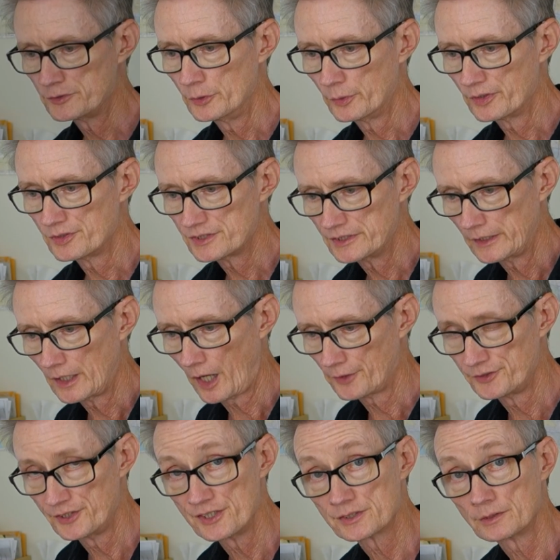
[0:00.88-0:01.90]
you can see
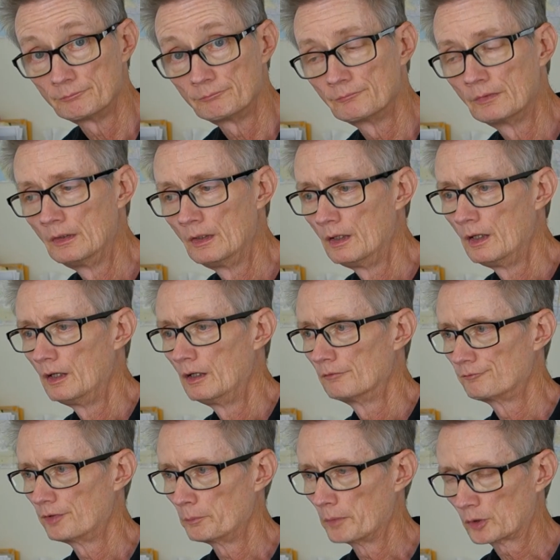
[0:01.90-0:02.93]
autism
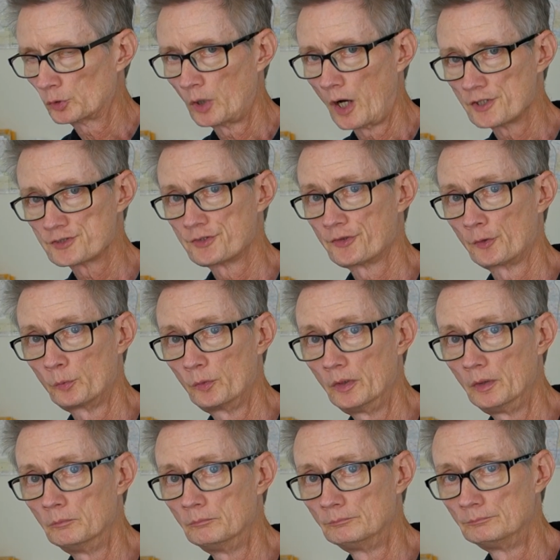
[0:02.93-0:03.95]
from across the
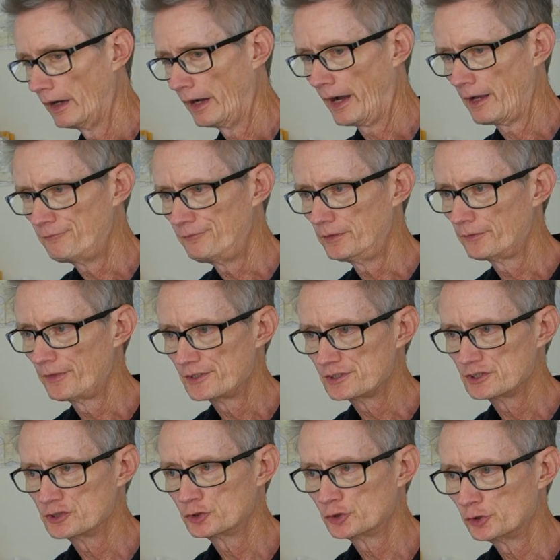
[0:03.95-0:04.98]
room. I feel this
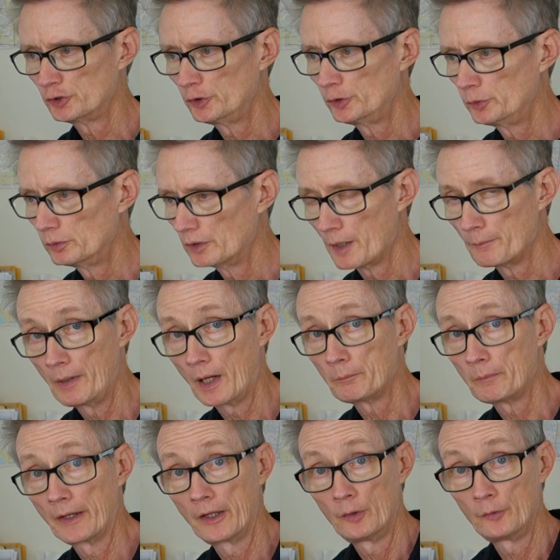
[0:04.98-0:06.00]
is true about
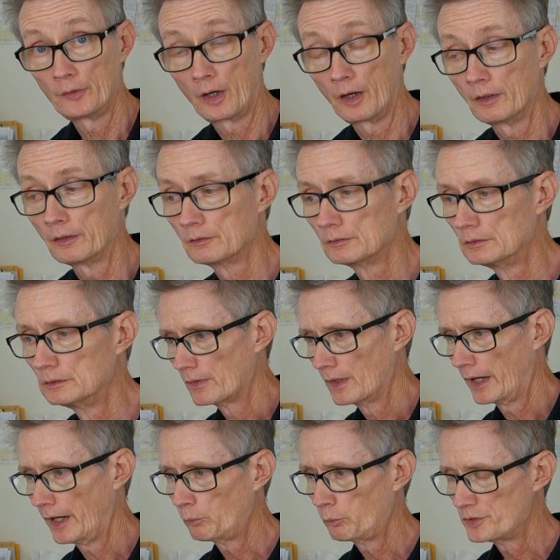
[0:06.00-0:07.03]
my own art.
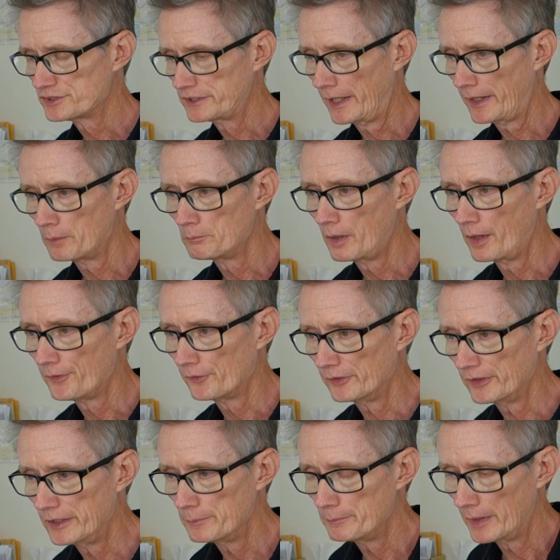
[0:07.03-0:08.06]
I once had a mother
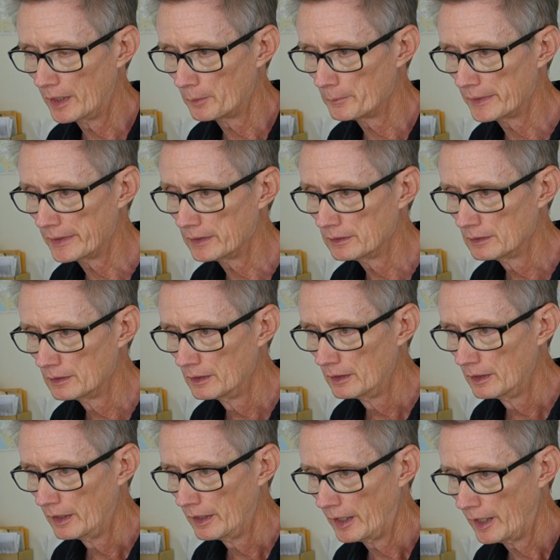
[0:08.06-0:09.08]
email me
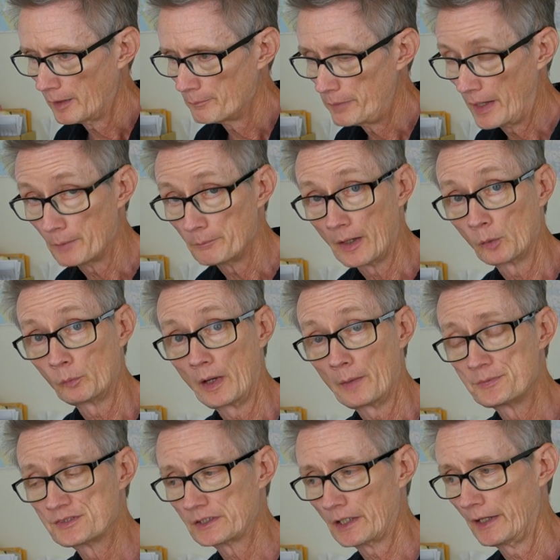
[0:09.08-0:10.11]
about my
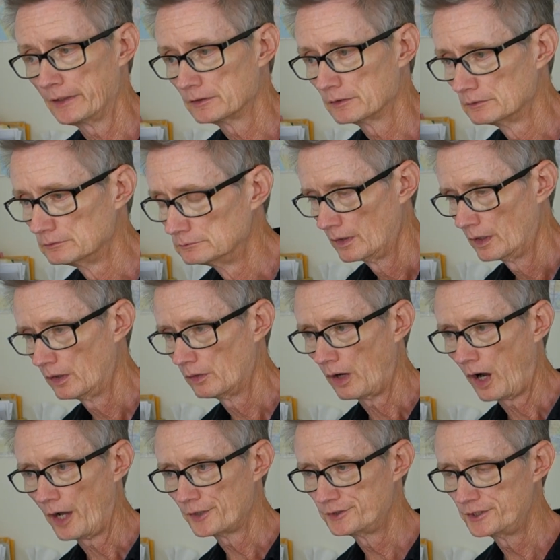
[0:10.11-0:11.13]
website. Her
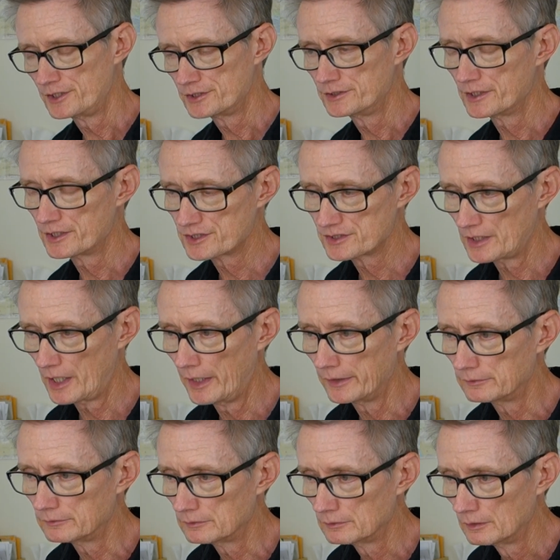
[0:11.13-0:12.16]
autistic
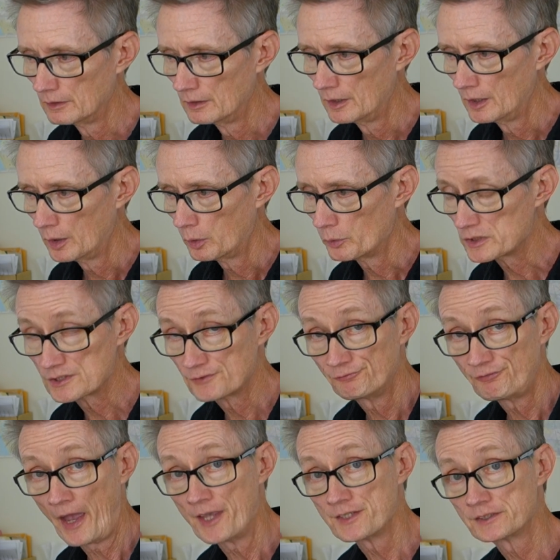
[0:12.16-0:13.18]
son was
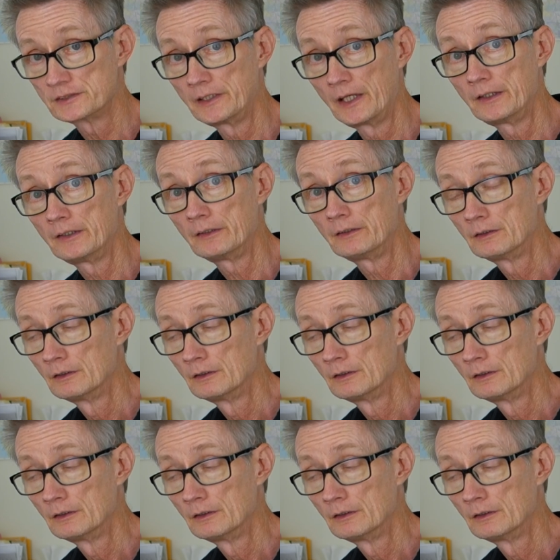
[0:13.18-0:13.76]
fascinated